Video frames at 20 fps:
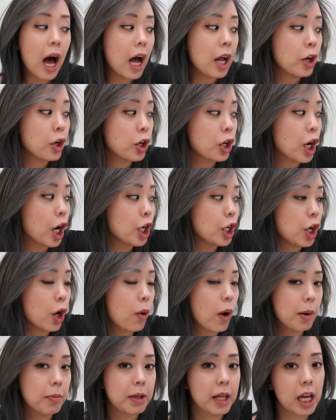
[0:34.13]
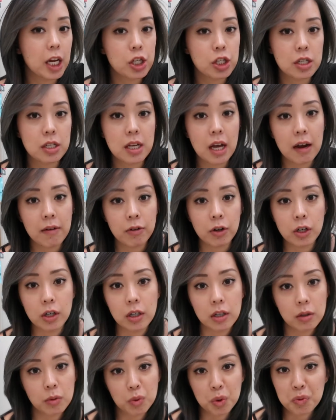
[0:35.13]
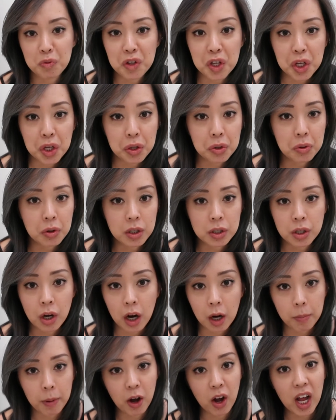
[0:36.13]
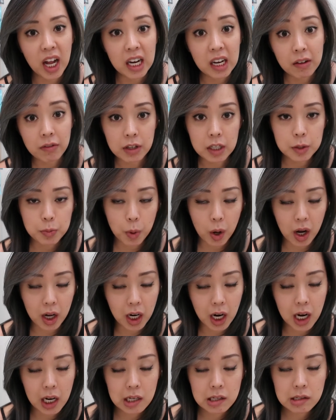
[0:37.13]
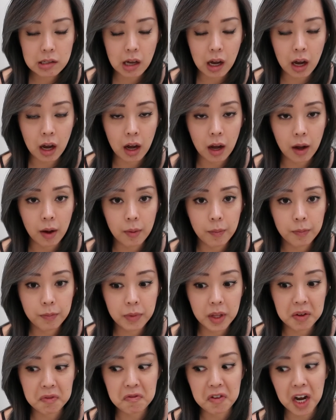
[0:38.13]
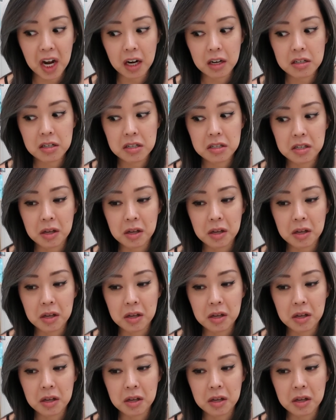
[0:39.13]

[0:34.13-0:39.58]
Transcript: Under no obligation to ever review or talk about any of these products. Um, in fact,